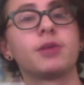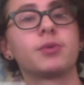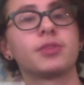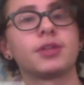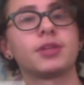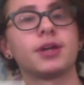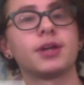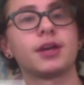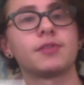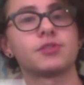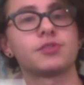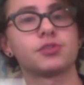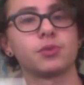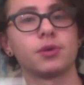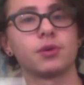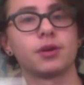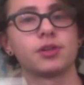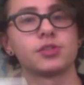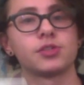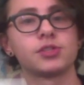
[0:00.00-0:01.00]
Knight of
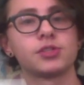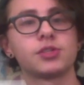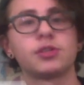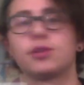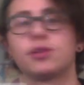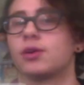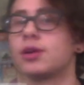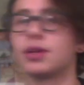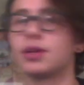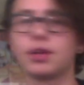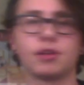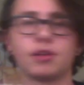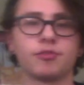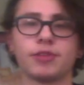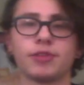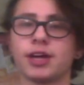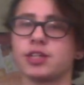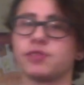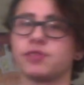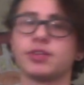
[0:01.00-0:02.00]
Swords, you're going to get a
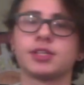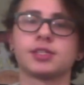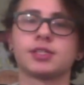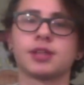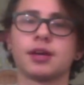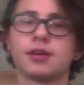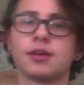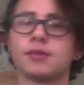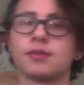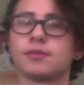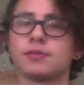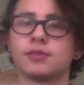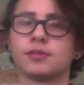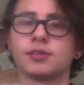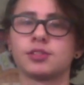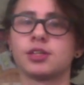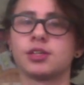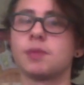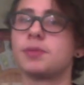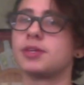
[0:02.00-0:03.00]
flash of insight.
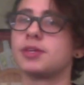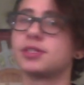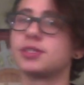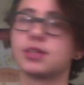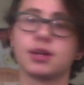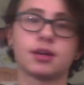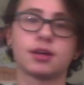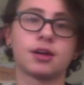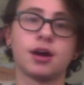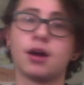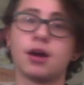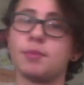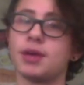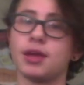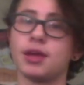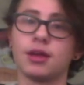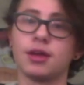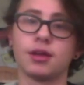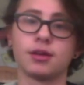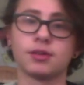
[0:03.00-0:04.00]
Something's going to come
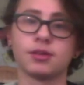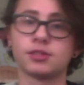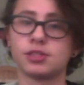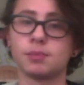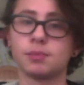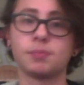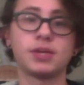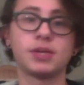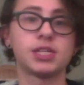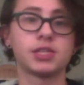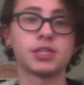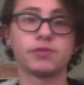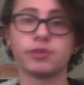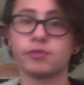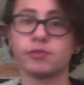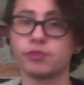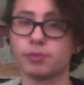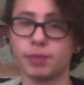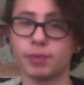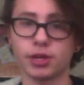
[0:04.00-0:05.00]
in, some piece of
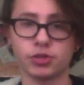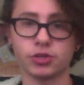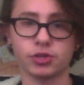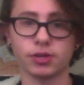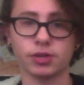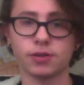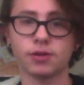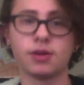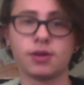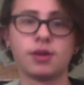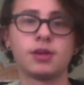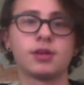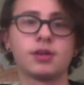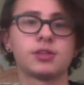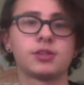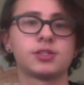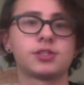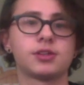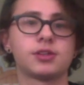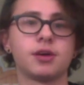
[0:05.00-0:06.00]
information,
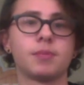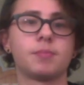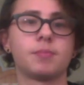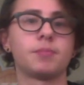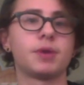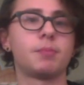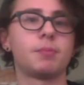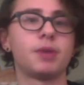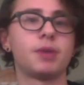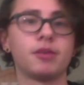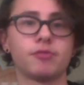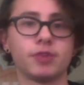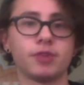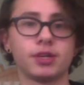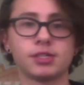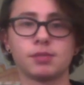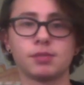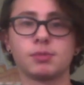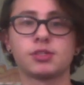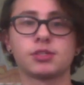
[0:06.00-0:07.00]
some
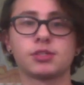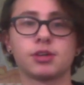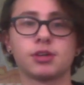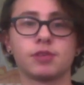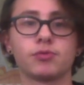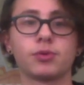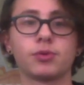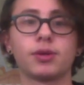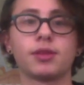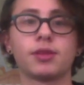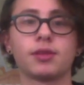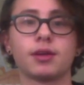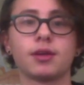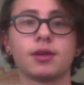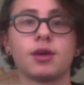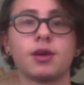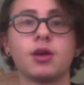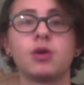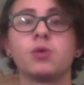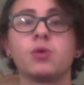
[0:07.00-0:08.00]
epiphany, some discovery
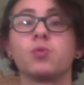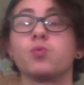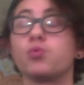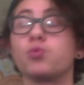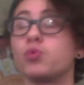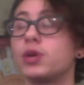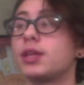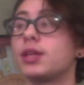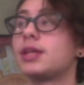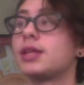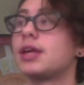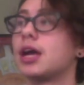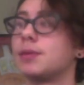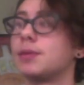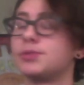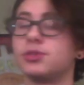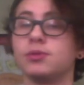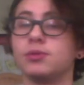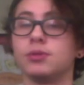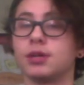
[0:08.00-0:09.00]
that really
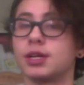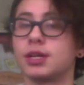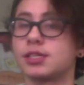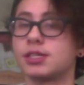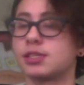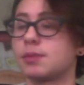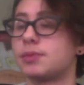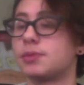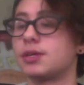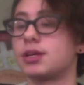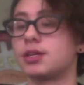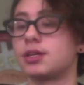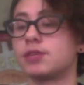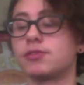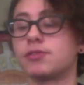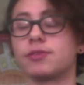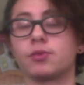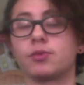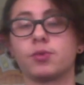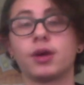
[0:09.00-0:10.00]
helps you look at something a
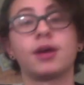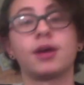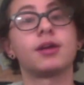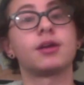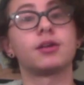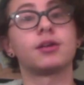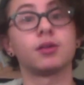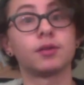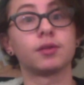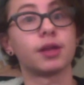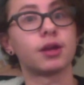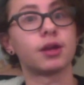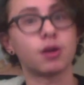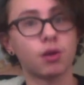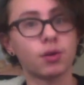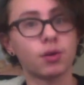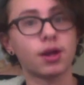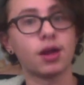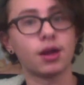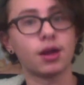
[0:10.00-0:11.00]
different way. And you're like,
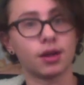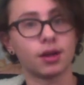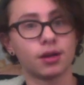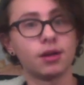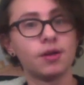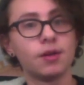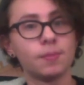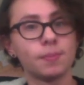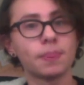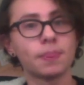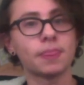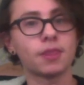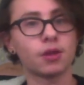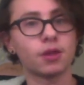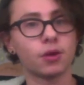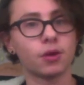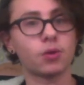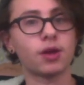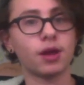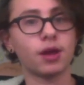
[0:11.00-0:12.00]
okay,
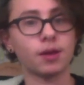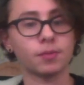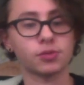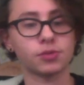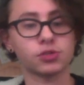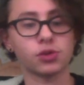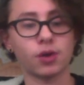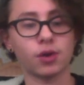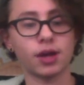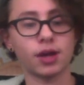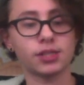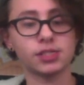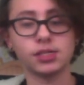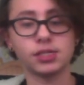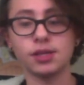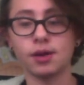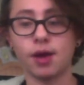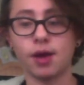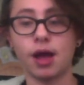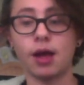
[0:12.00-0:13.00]
okay. So I
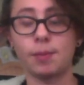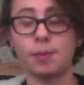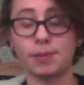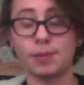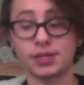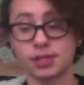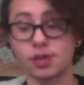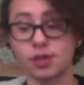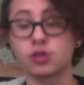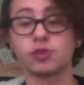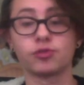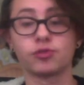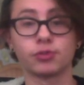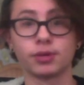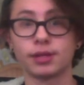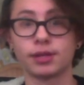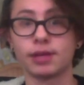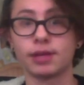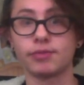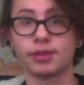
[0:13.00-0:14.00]
see a potential for
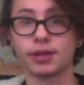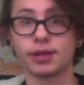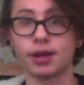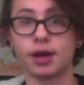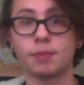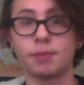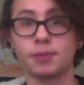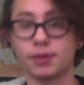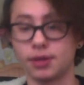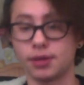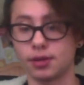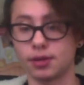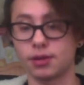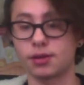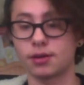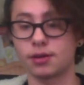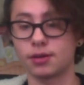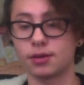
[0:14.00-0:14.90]
a leveling up here.